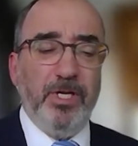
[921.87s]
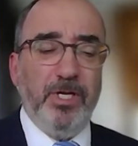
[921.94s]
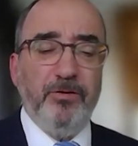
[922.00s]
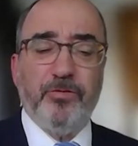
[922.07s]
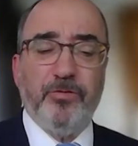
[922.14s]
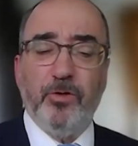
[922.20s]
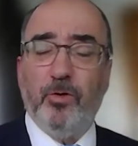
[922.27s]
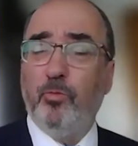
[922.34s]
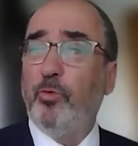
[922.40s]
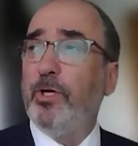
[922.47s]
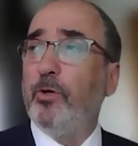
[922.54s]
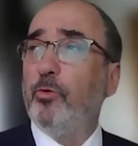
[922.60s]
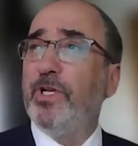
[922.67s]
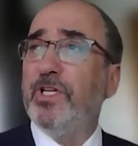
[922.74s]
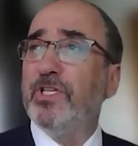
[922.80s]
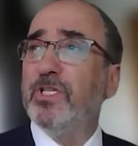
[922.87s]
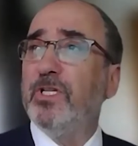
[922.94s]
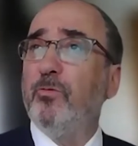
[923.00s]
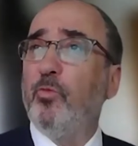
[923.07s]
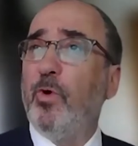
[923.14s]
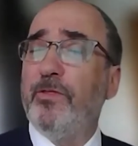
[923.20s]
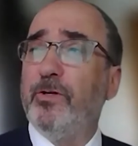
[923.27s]
If the real
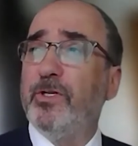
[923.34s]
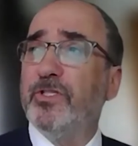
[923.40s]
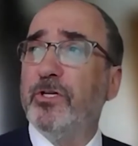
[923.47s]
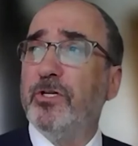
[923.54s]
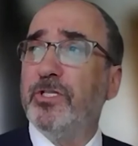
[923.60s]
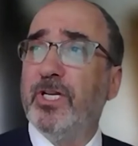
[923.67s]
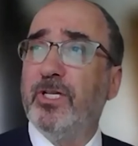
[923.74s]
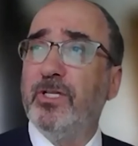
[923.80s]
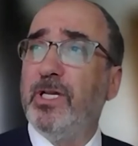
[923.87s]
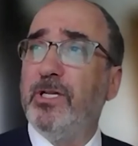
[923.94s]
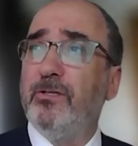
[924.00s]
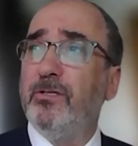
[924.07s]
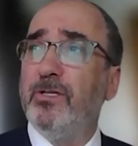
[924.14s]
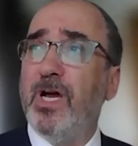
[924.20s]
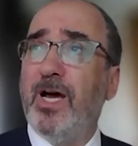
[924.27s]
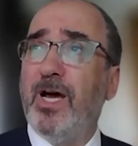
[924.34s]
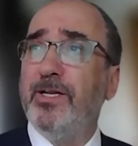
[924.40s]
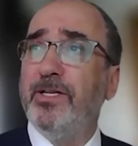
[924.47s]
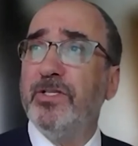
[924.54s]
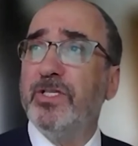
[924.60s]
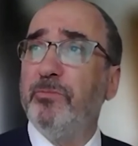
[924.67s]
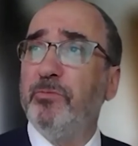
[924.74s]
reason, whether it's articulated or not,
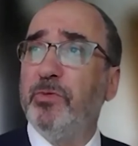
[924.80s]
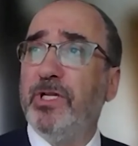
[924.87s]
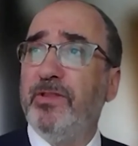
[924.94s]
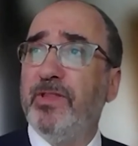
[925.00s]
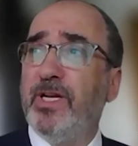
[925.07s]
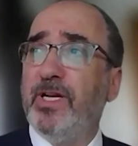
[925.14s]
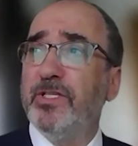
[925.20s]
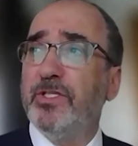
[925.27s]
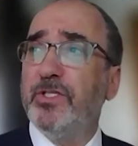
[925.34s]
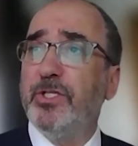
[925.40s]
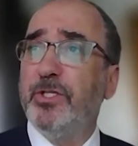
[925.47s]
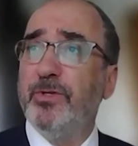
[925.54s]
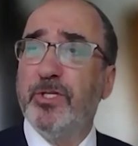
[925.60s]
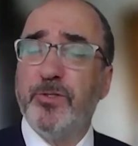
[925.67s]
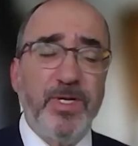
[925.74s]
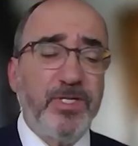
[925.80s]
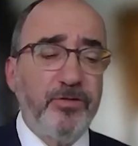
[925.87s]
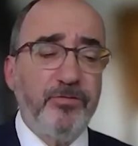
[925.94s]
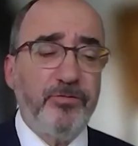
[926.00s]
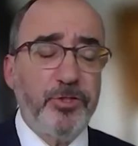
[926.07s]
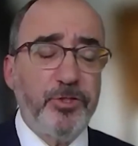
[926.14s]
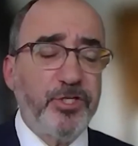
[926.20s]
is simply that it's too
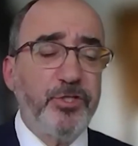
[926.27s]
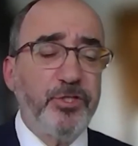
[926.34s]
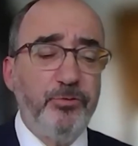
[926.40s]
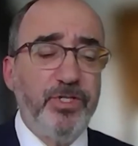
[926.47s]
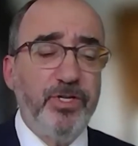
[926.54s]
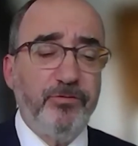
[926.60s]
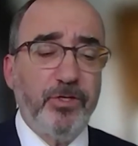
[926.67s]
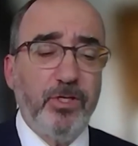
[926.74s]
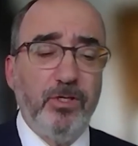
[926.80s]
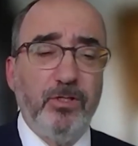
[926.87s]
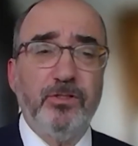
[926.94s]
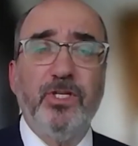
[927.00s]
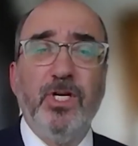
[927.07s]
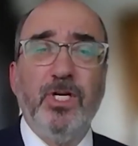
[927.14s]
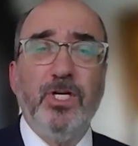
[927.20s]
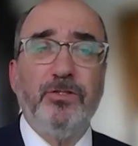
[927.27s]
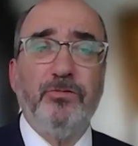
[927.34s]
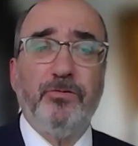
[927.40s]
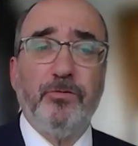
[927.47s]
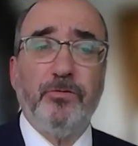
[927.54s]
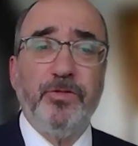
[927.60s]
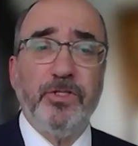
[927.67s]
expensive or just too difficult to
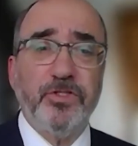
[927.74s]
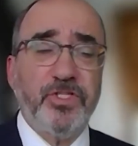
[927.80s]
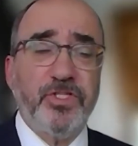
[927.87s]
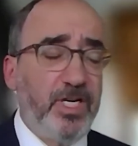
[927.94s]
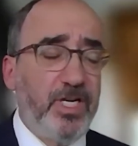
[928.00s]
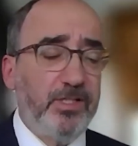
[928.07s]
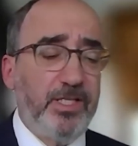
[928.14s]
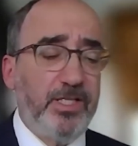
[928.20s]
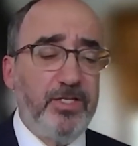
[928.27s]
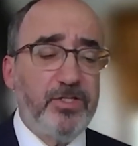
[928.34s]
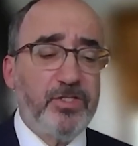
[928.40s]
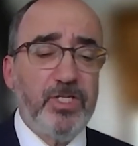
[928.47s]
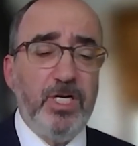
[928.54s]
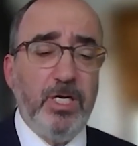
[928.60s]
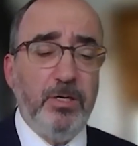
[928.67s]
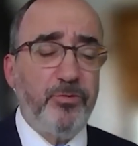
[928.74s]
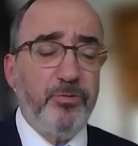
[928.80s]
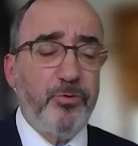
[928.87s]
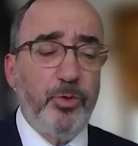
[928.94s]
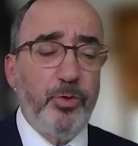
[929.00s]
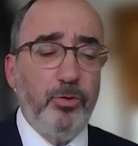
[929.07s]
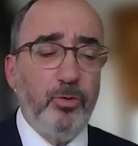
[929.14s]
fulfill CLEs
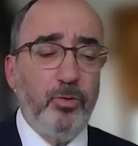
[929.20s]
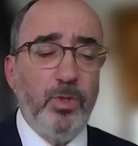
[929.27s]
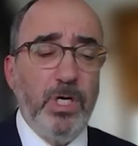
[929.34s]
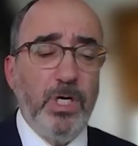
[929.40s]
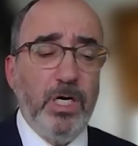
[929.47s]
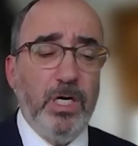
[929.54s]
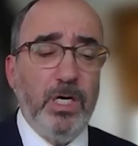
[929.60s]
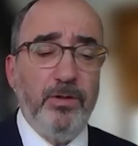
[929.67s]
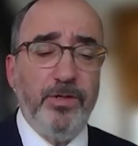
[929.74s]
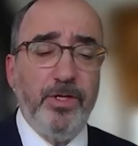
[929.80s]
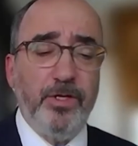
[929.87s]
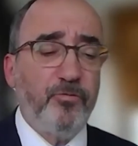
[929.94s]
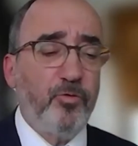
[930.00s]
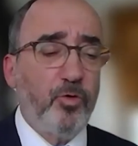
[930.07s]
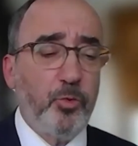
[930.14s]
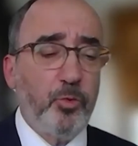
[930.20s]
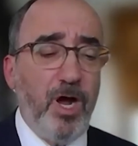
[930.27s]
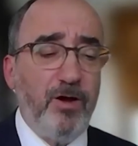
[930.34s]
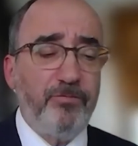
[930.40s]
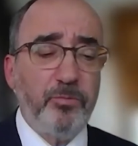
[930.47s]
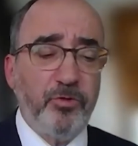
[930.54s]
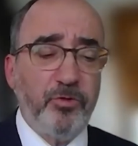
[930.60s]
through the
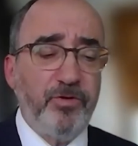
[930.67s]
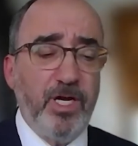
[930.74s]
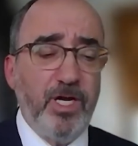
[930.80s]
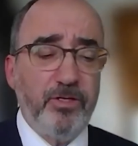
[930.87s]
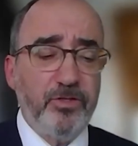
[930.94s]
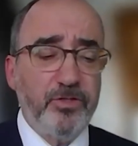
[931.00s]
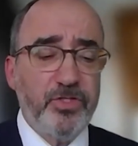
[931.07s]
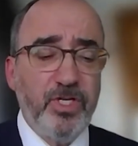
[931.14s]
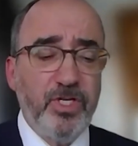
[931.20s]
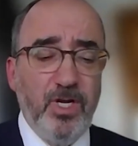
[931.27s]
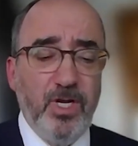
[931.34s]
for-profit providers.